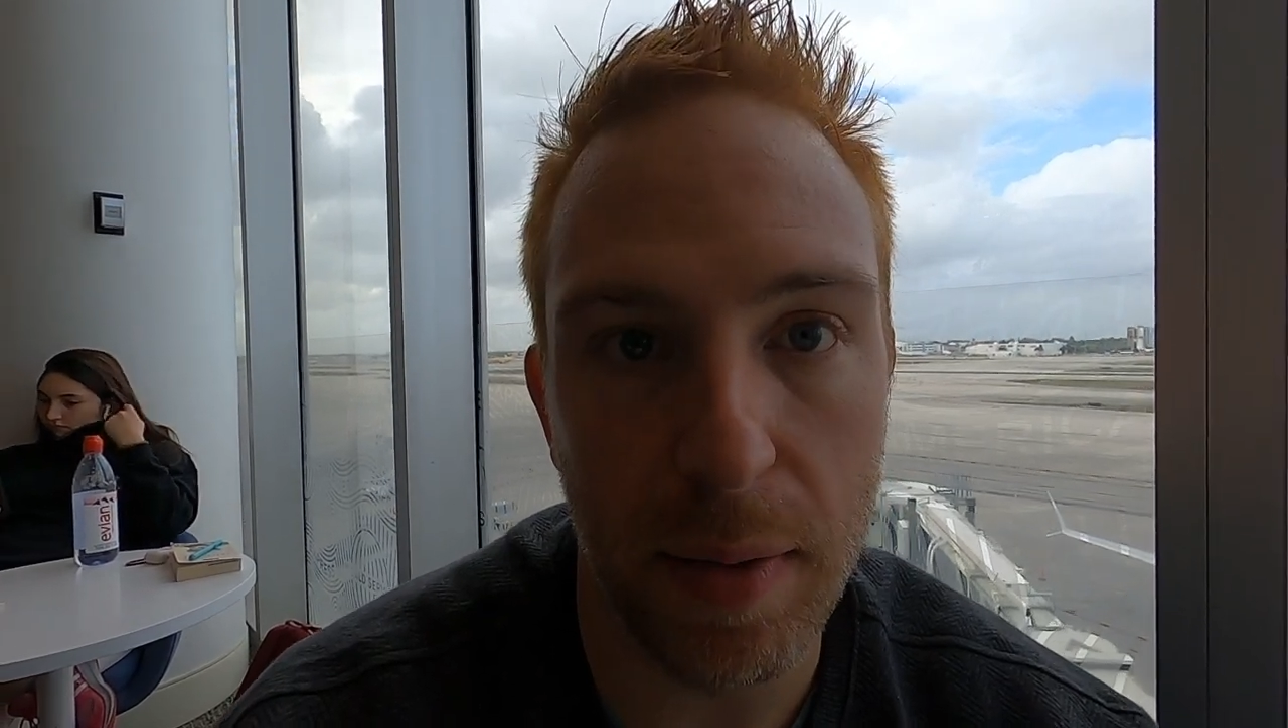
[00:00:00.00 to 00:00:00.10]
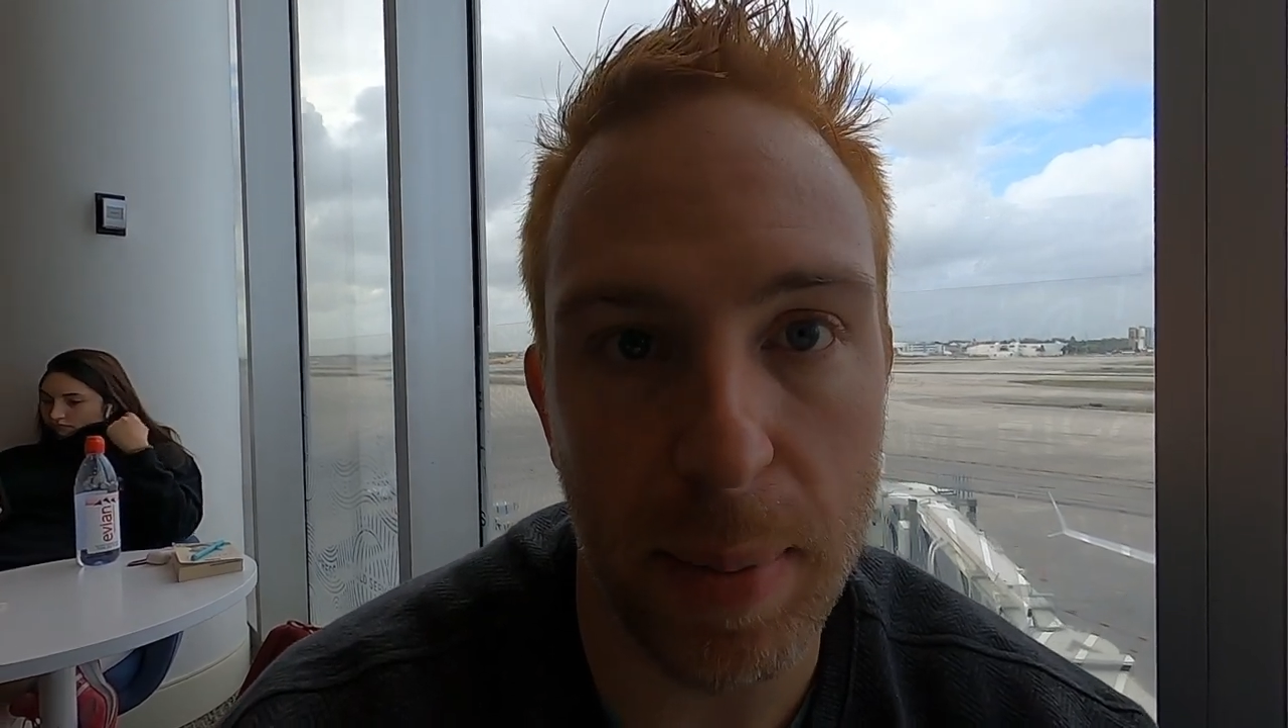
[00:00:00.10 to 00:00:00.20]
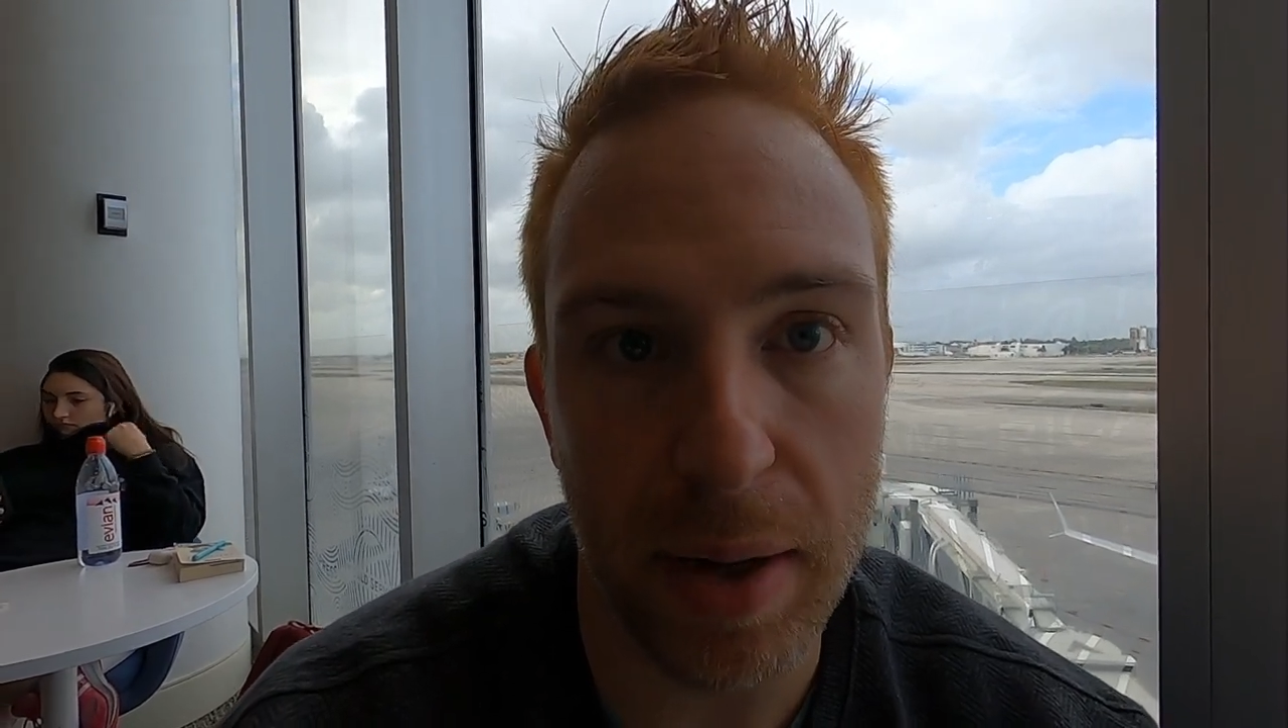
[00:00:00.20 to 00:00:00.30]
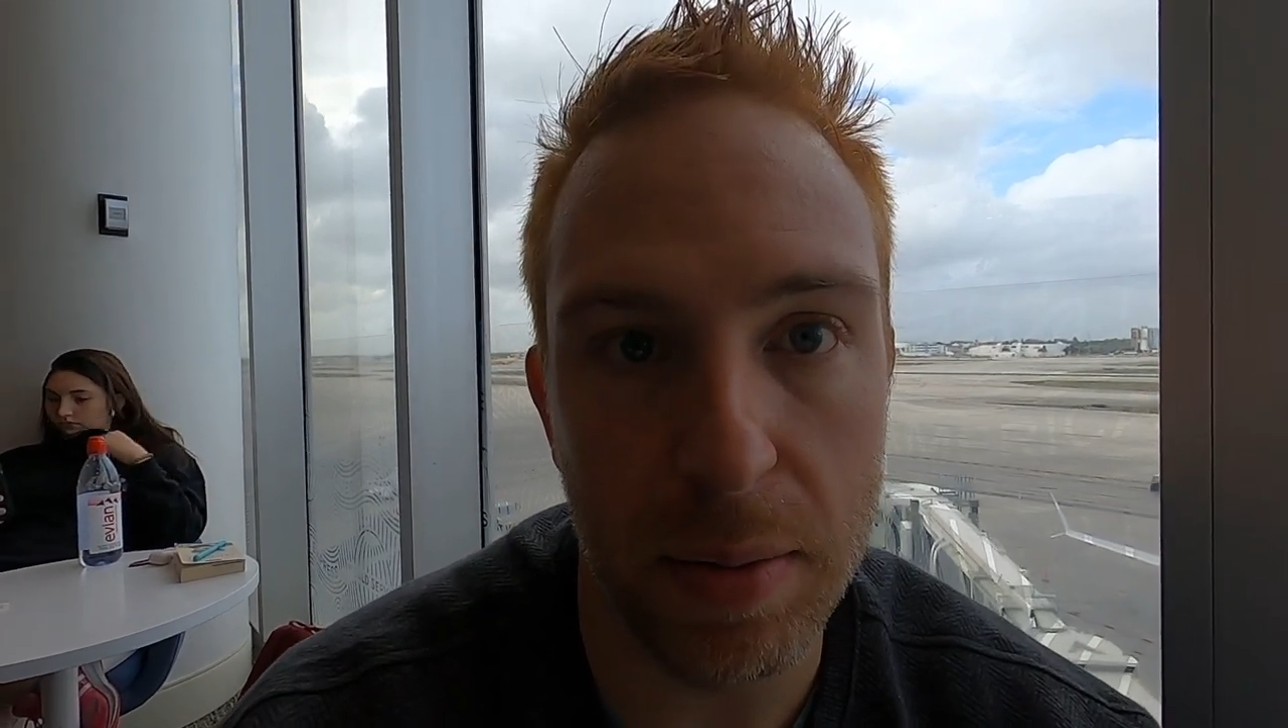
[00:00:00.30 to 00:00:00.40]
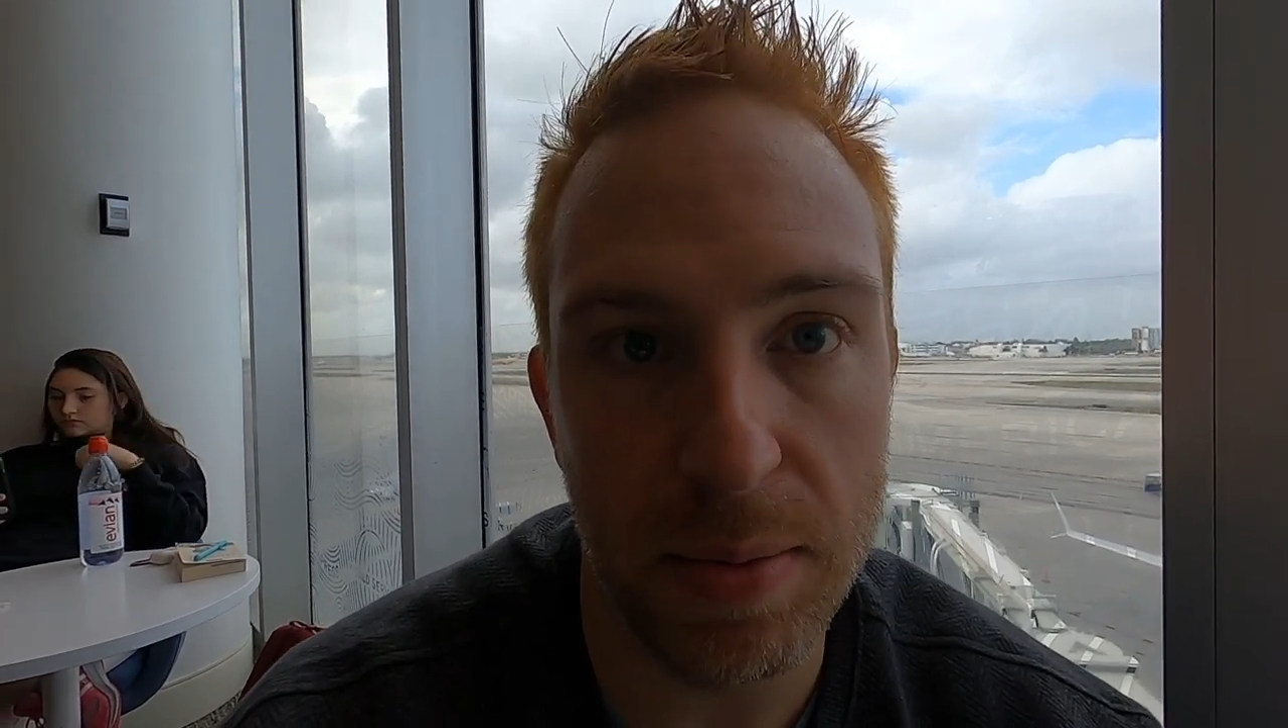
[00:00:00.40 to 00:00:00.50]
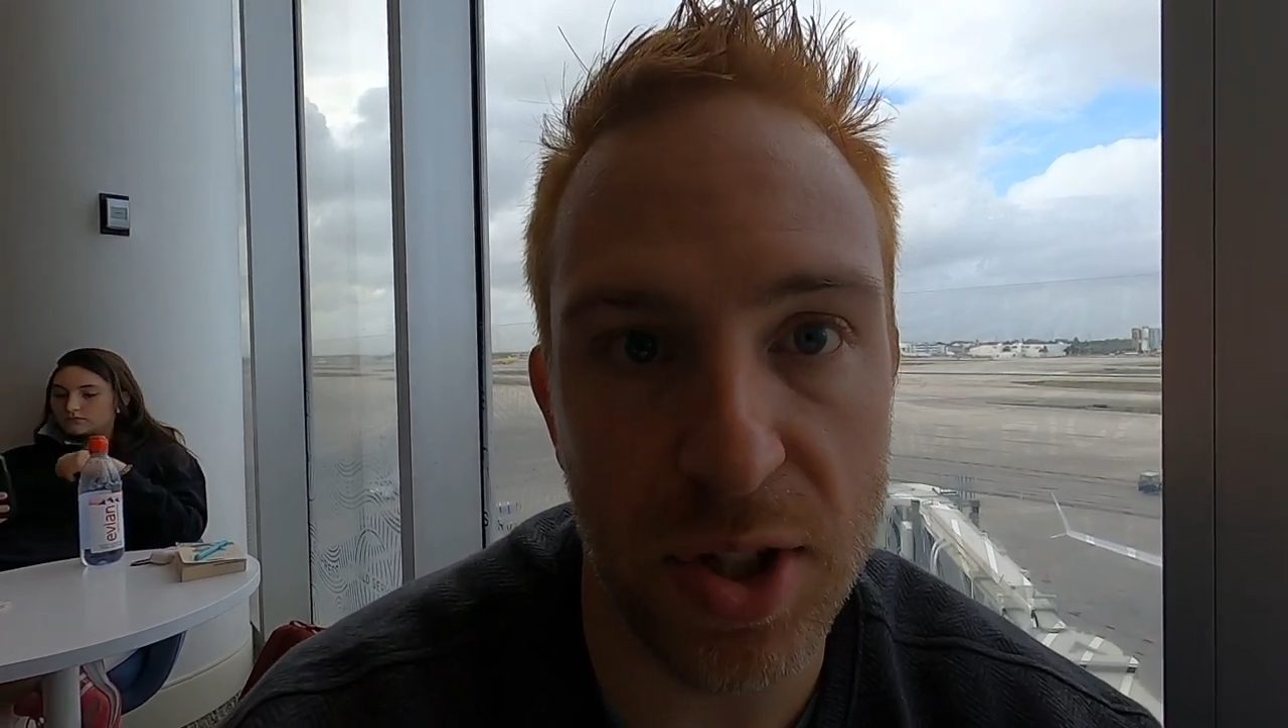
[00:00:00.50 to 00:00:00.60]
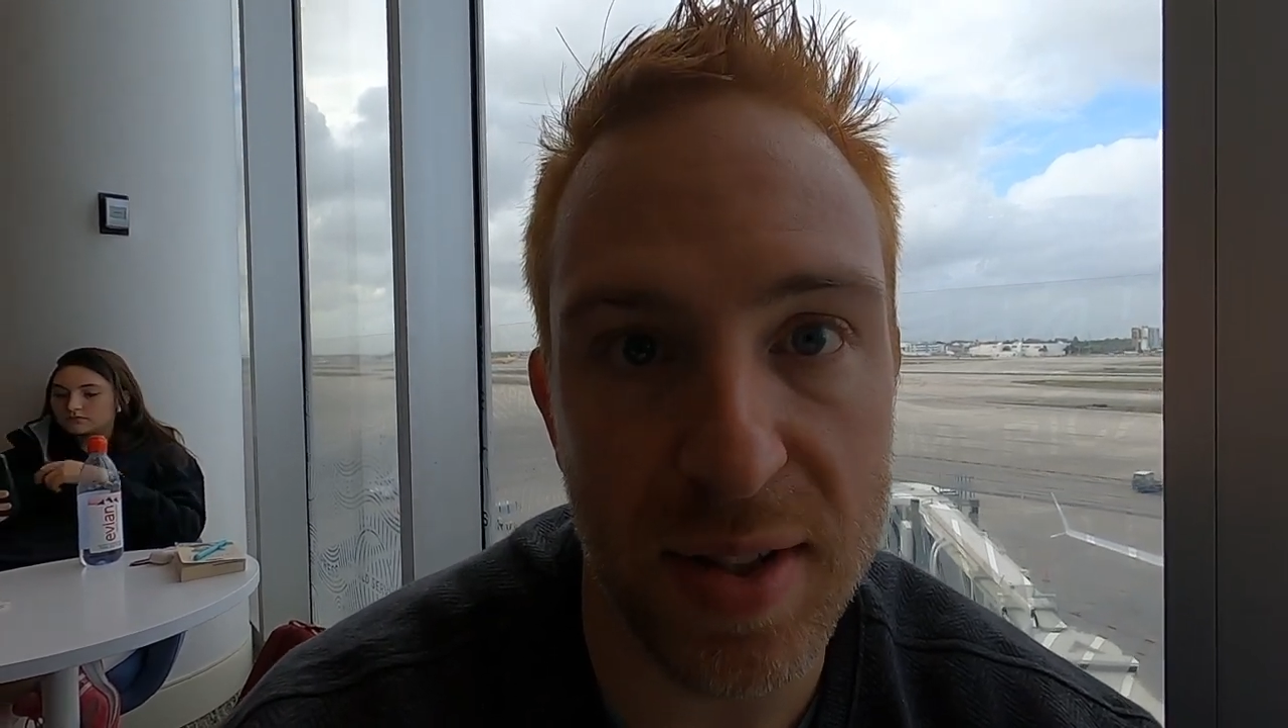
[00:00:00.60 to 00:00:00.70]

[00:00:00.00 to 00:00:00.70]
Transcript: about just